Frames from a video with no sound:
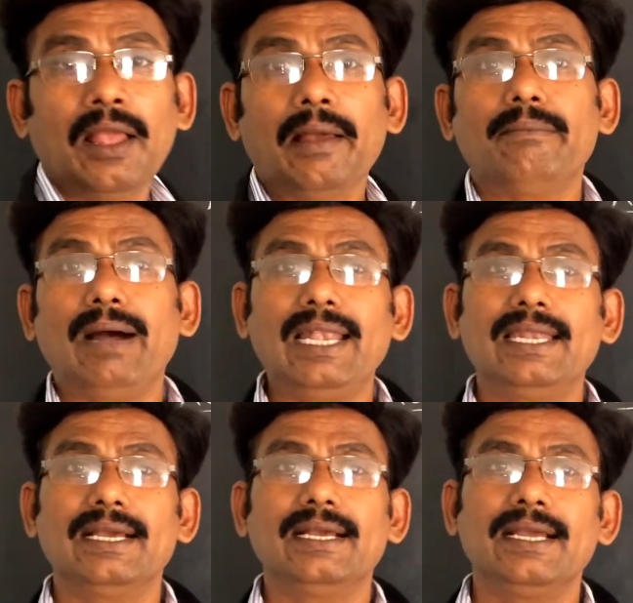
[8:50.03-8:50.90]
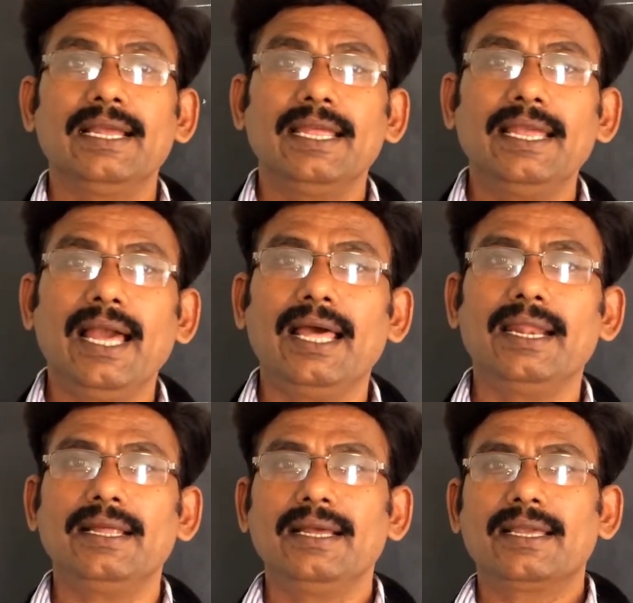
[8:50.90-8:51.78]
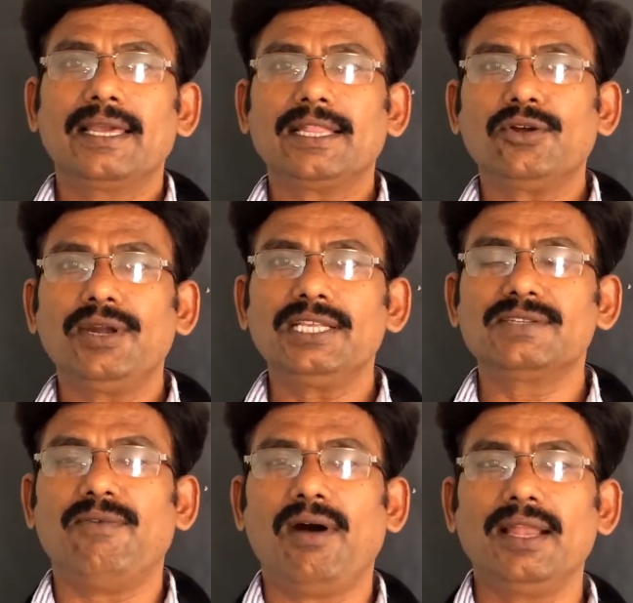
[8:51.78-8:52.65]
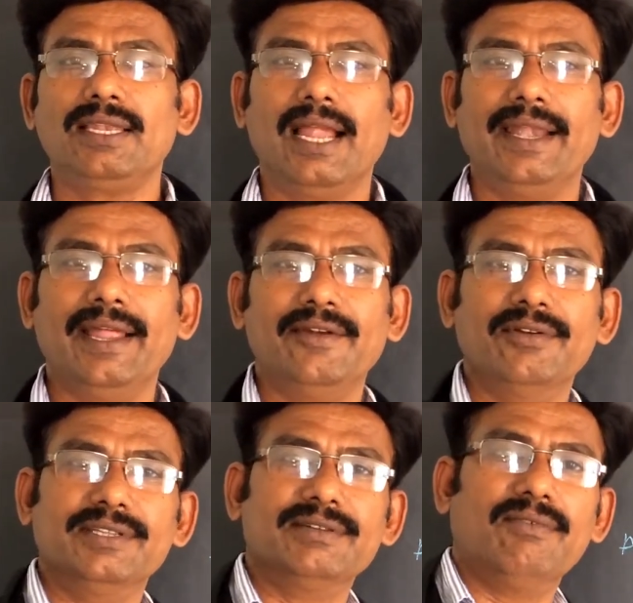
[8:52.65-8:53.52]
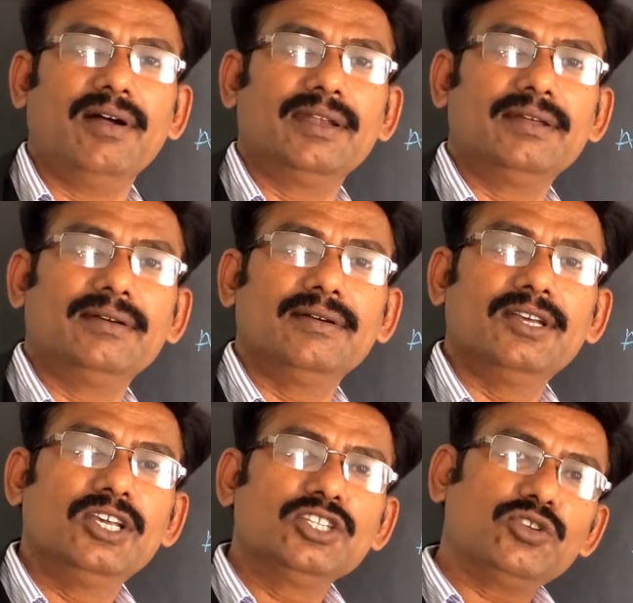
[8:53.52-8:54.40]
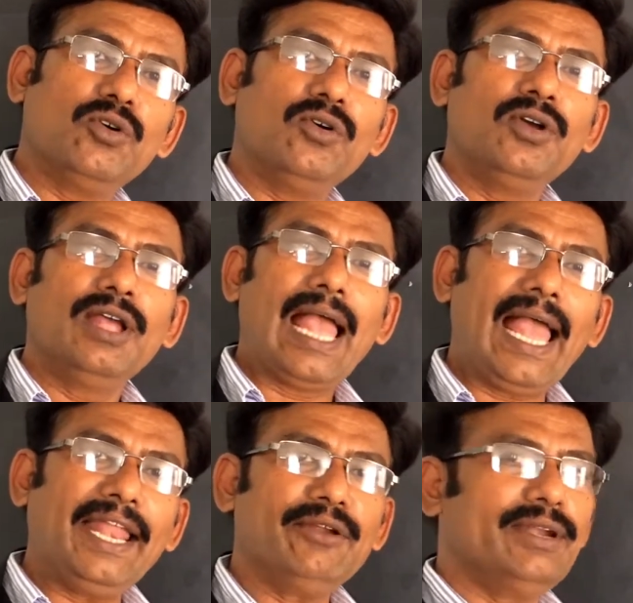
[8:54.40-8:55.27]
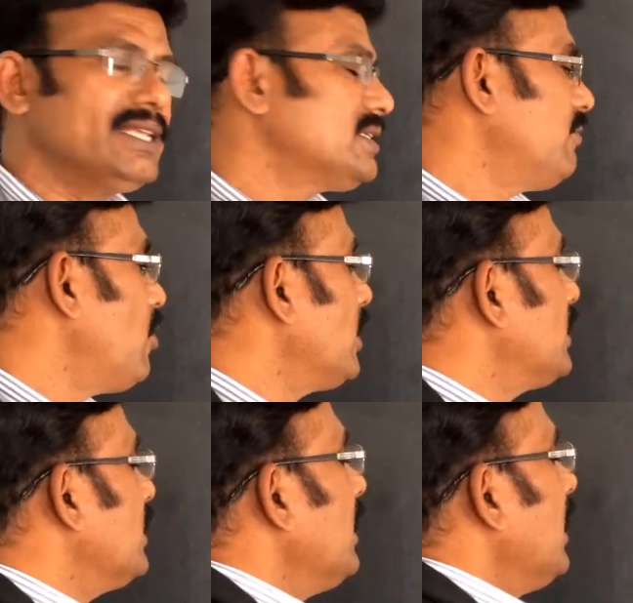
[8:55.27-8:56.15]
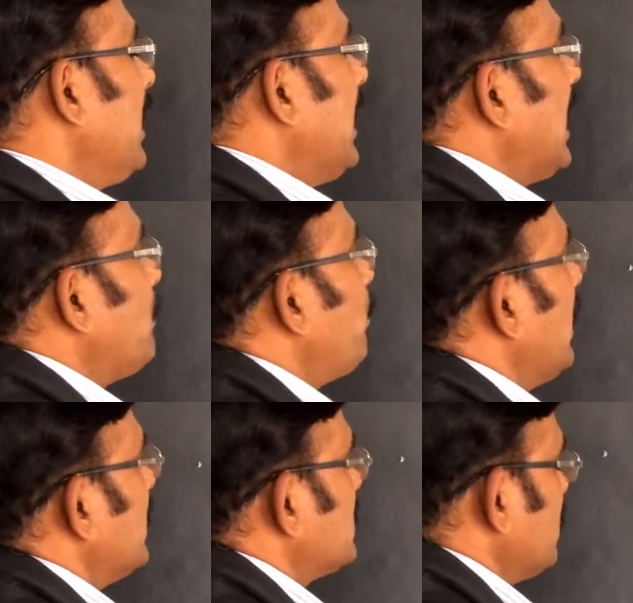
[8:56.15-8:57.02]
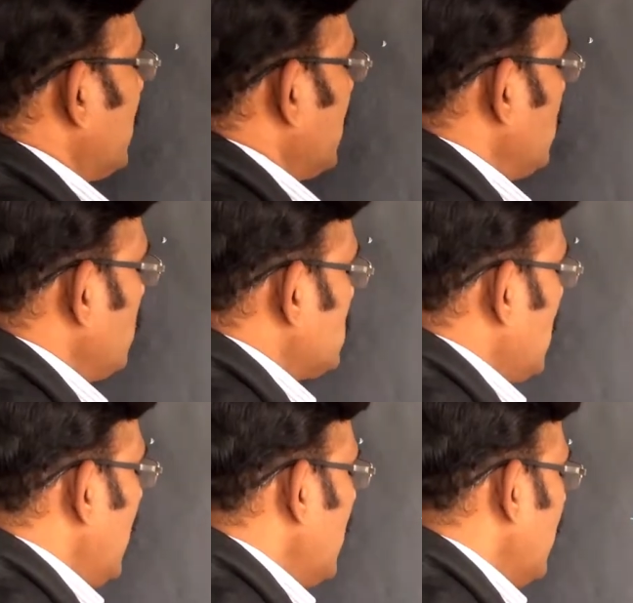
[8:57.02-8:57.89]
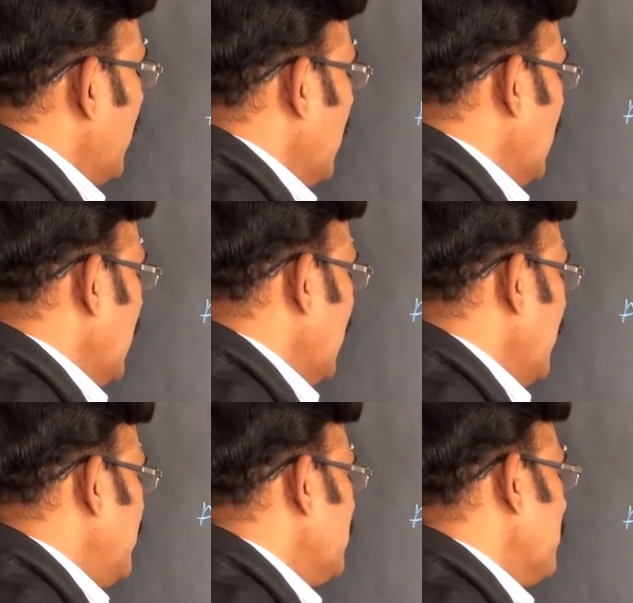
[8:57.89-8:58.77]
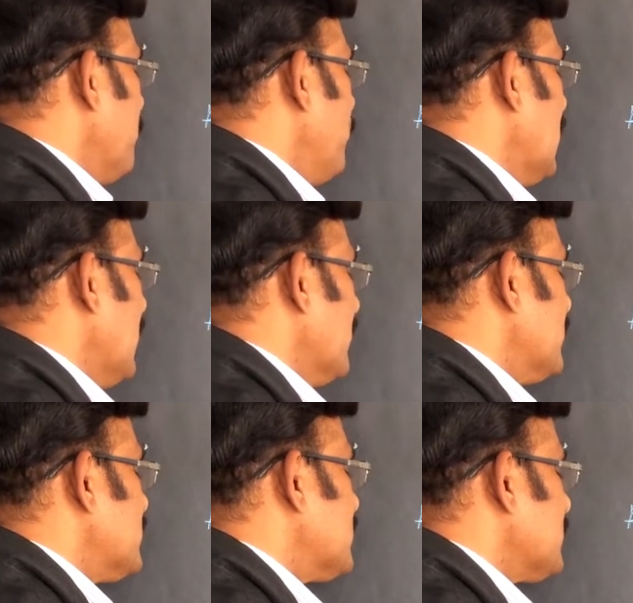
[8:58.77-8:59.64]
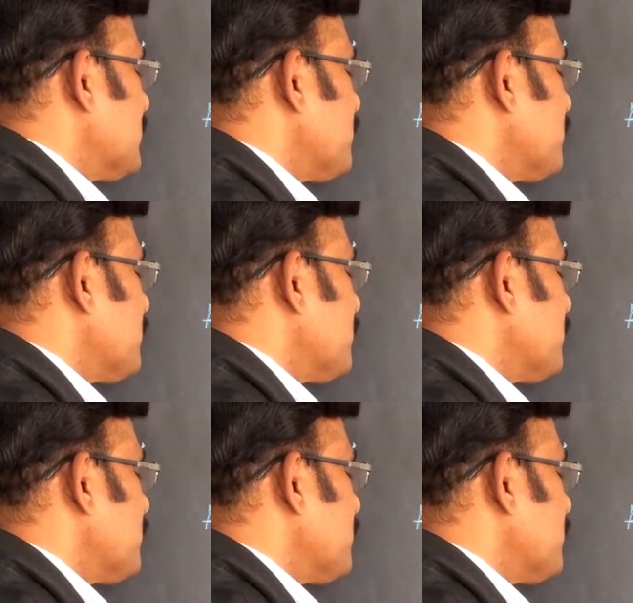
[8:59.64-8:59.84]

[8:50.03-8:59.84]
But here cathode is what and anode is what. So anode is a what? Lead plates. We can use the lead plates.